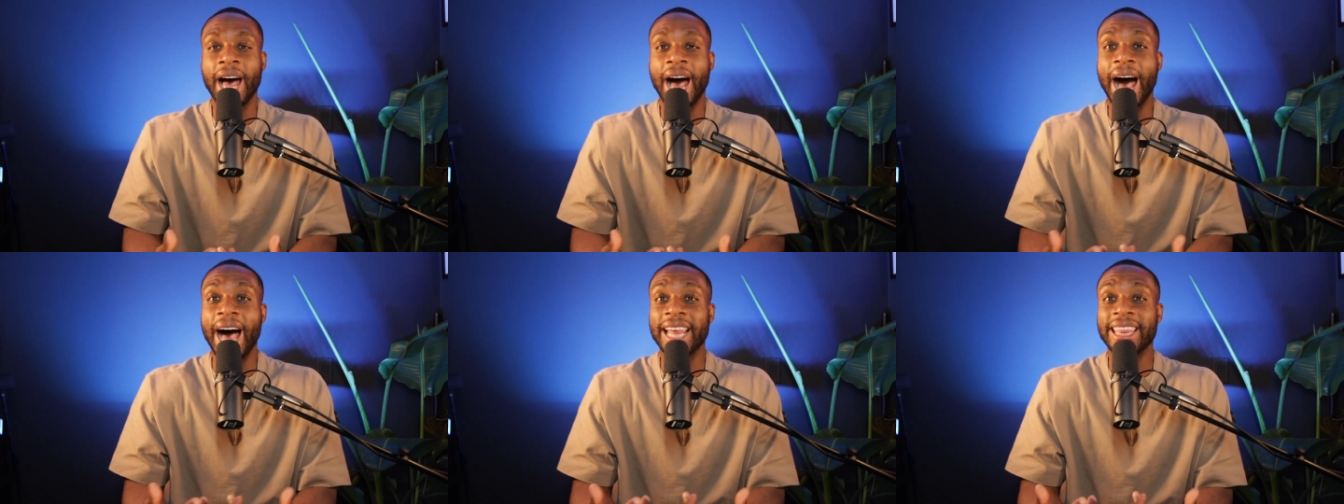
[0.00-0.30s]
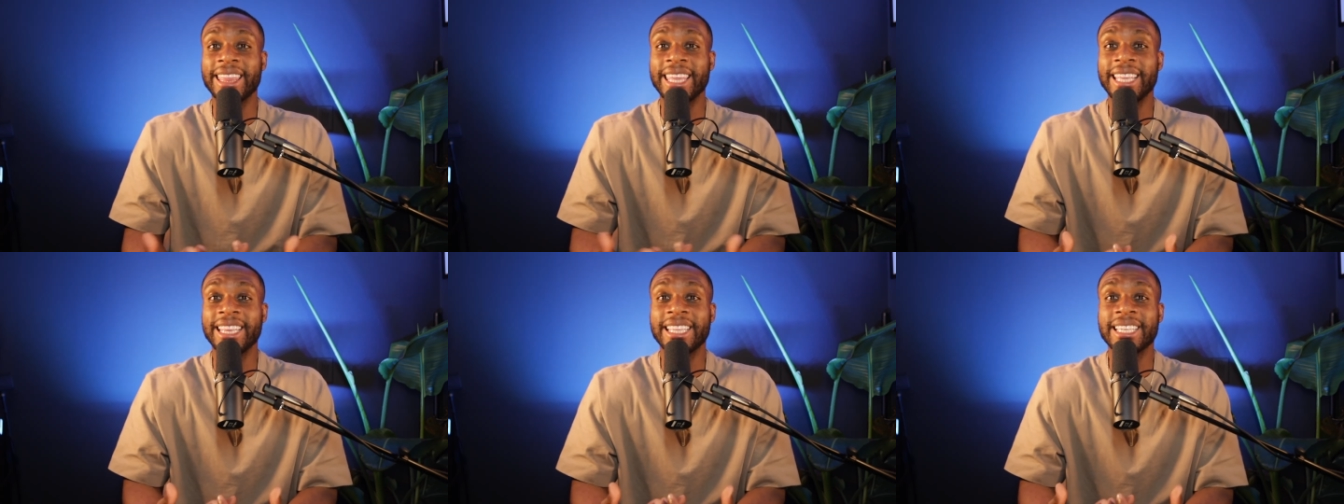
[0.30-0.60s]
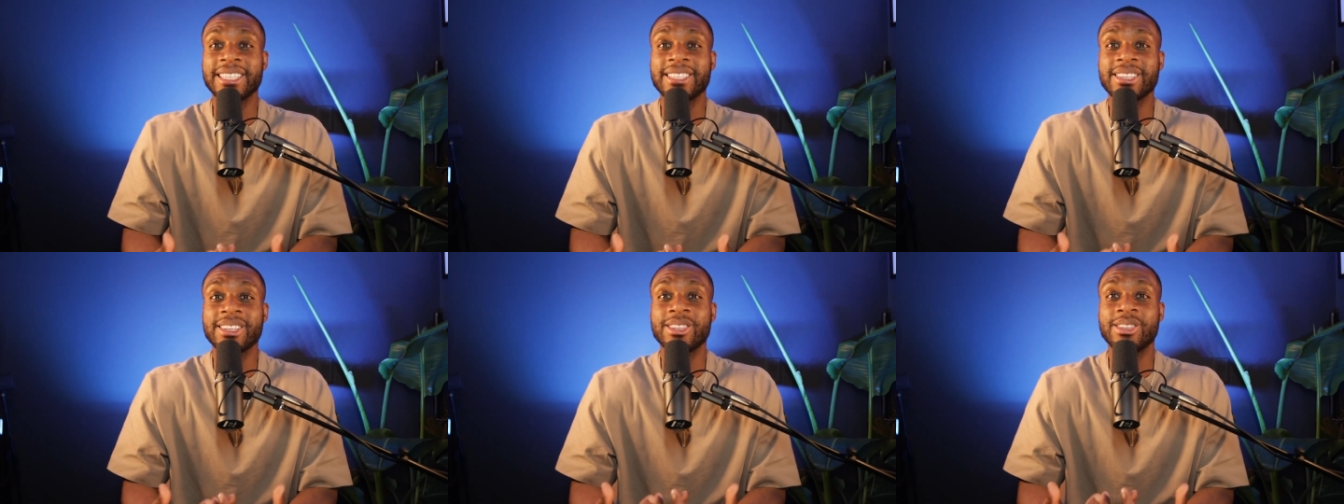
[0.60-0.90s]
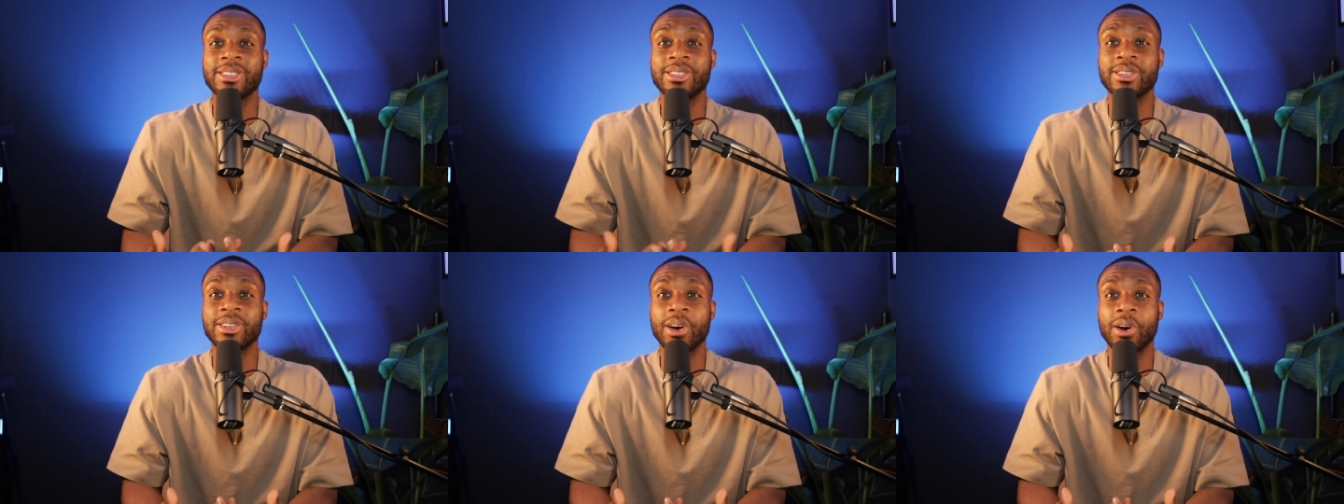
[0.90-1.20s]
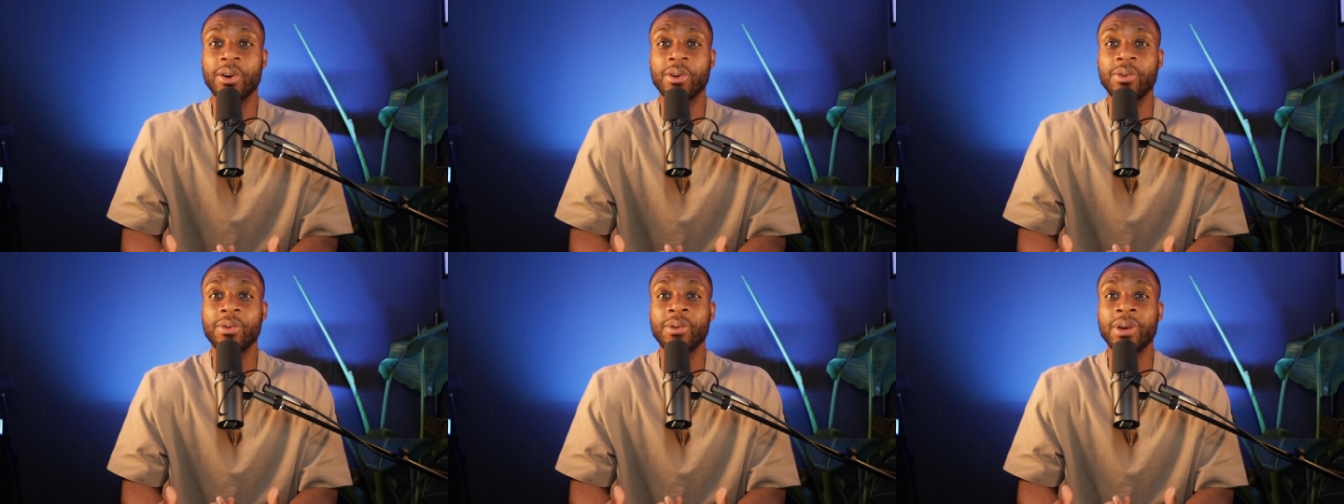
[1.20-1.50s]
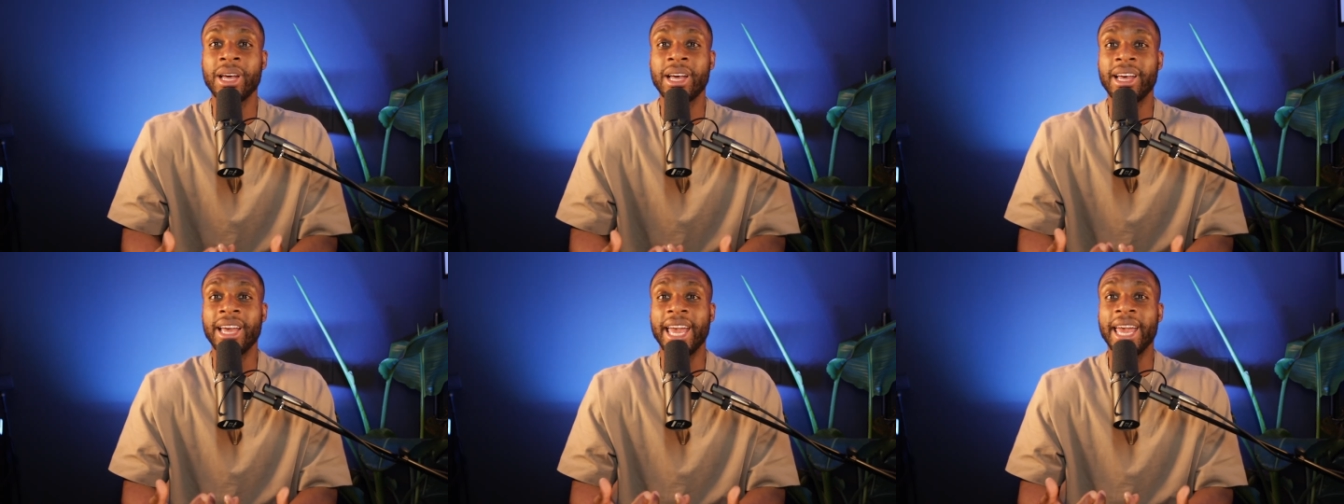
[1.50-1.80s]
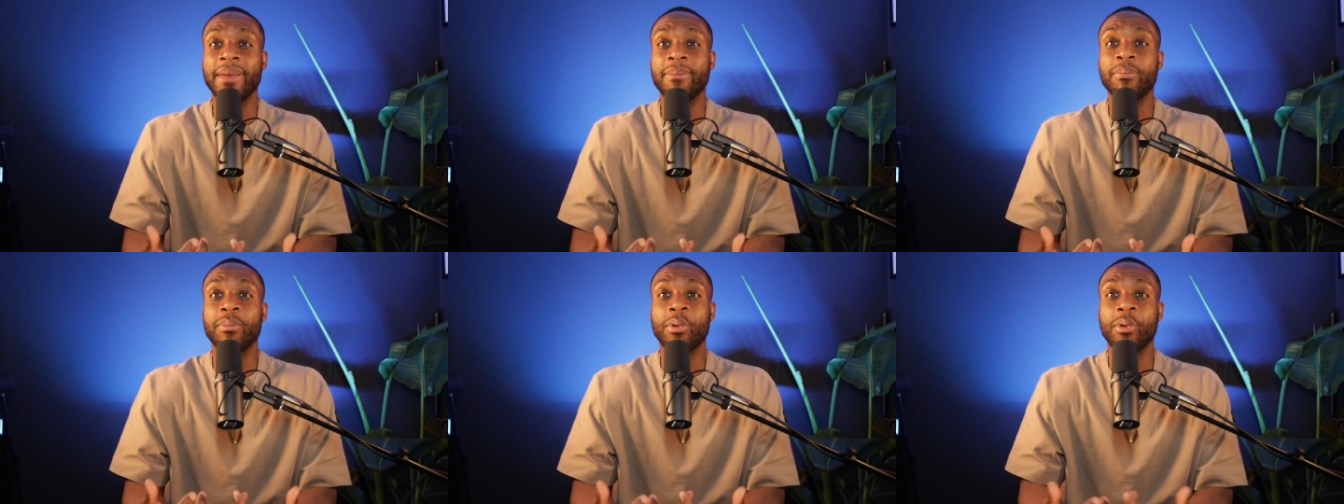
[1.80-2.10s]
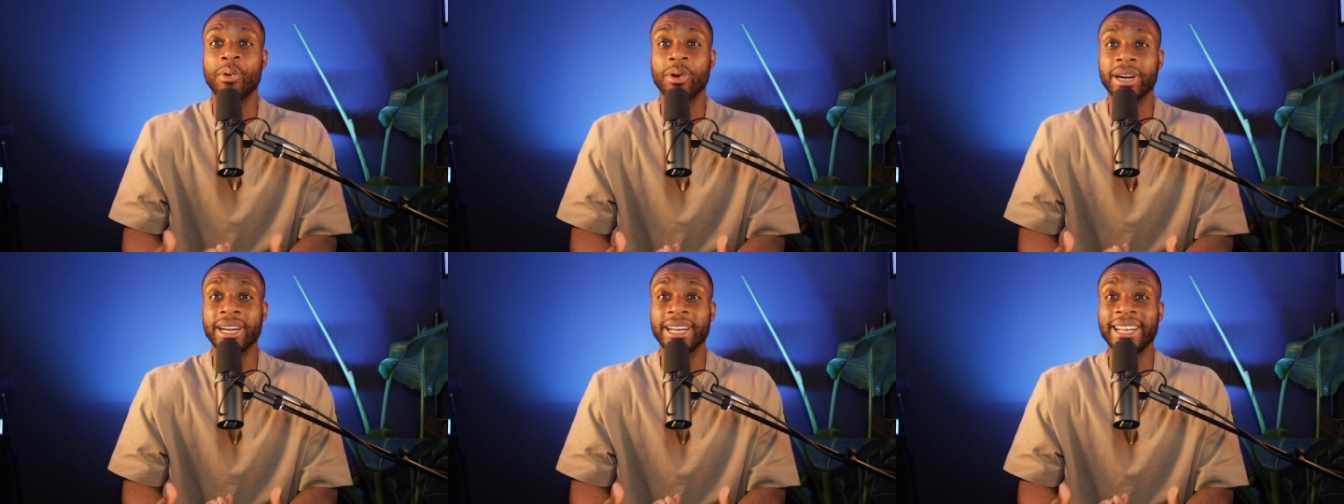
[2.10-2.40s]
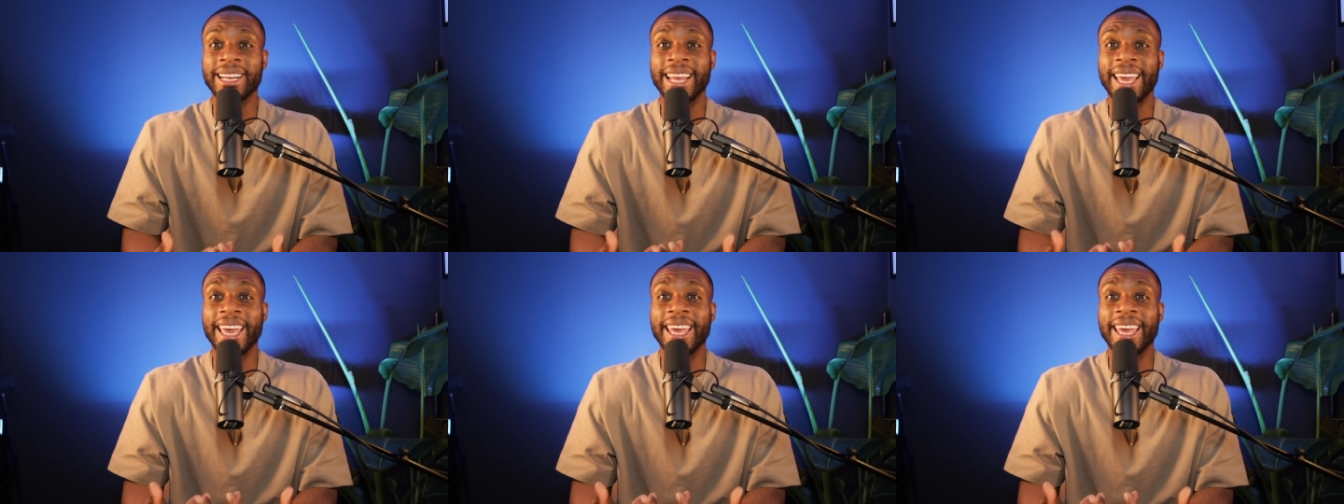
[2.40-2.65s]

I think this is so important